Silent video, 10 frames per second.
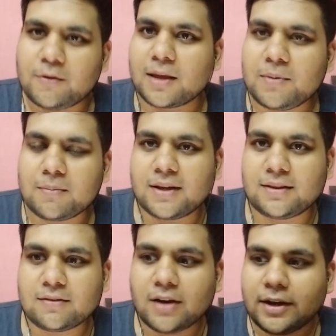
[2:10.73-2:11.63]
what I mean by
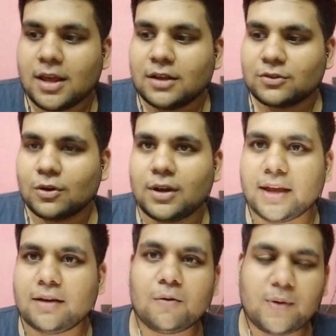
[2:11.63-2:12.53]
this, right? So
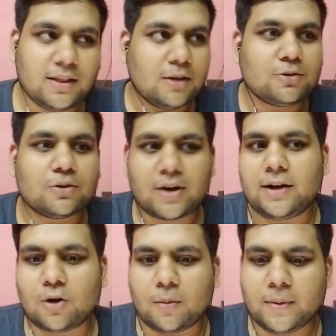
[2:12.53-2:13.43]
like when they used to
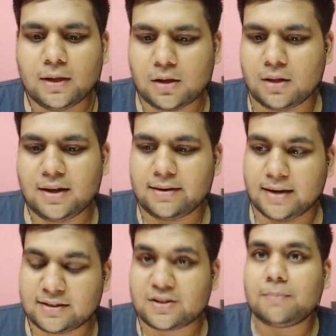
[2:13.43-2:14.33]
try a topic,
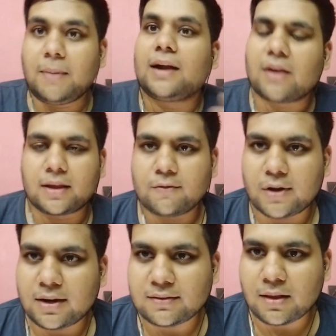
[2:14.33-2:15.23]
let's take backtracking
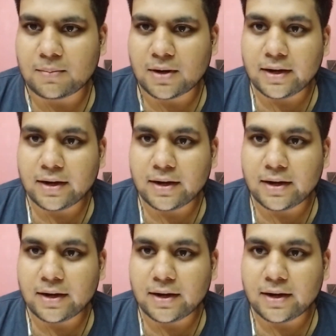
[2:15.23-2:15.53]
for an example,